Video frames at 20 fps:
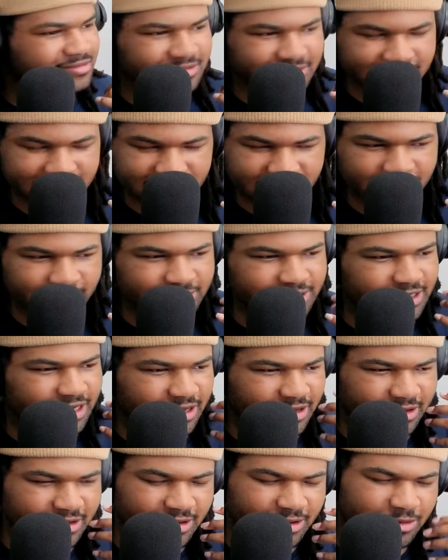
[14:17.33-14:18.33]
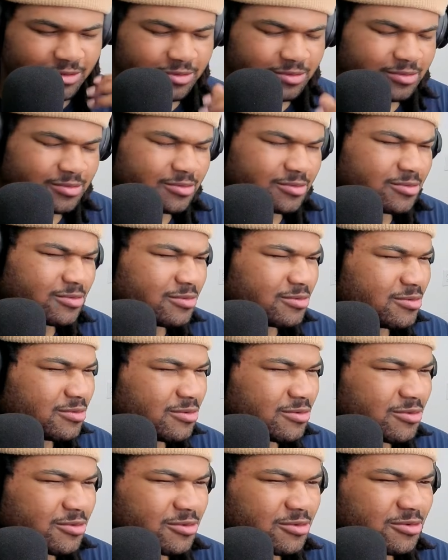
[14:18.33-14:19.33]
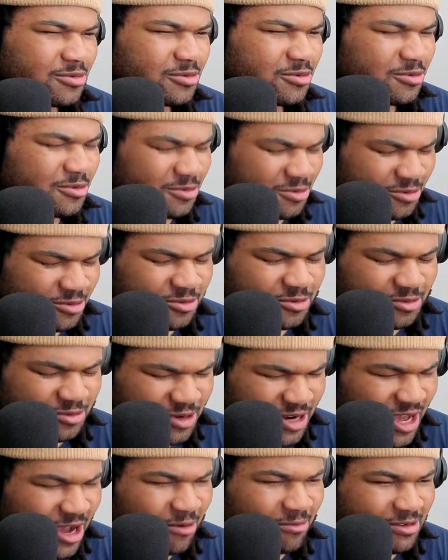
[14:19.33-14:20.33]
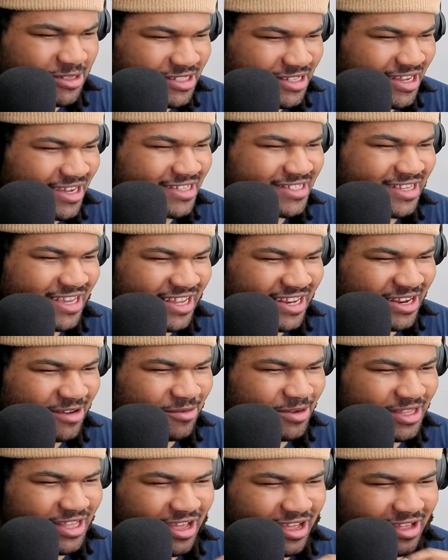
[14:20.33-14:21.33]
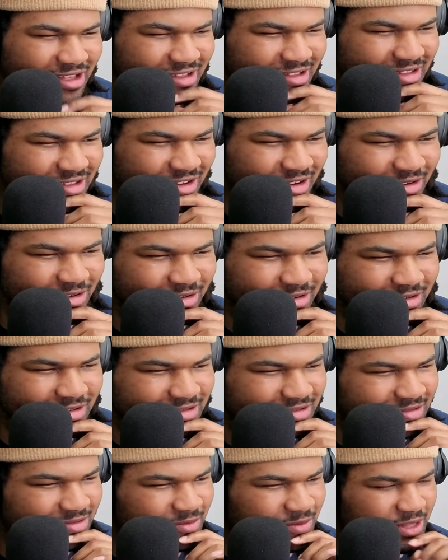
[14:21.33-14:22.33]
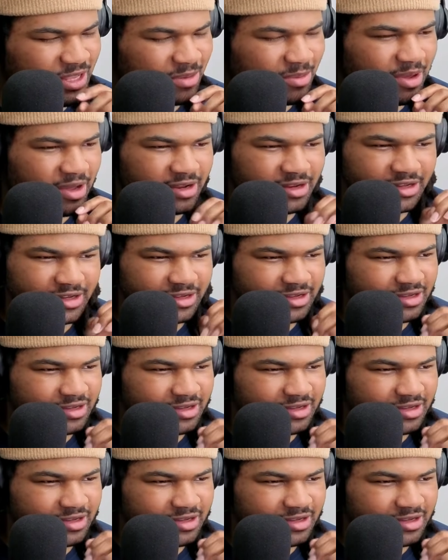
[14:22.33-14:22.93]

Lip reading: Love the sound though. Oh, that was nice. And then with that chord, with that melody.